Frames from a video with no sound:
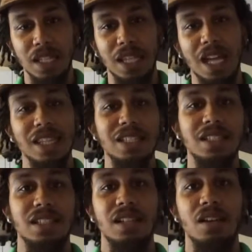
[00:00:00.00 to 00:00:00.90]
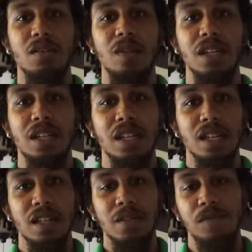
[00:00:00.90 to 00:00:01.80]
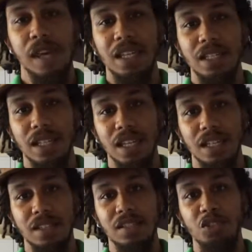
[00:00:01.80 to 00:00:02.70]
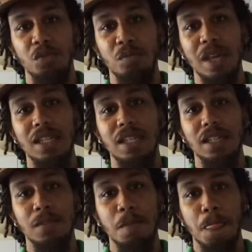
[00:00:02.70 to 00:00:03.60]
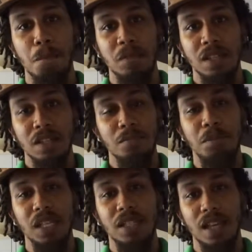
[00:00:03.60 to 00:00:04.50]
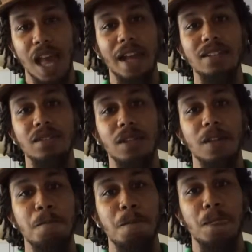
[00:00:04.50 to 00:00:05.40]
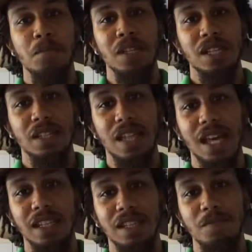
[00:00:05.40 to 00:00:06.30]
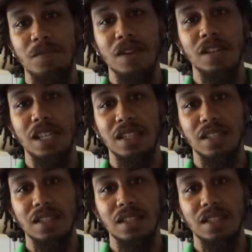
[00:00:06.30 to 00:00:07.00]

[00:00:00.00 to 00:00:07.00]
Not necessarily faking it until you make it, but actually that inverted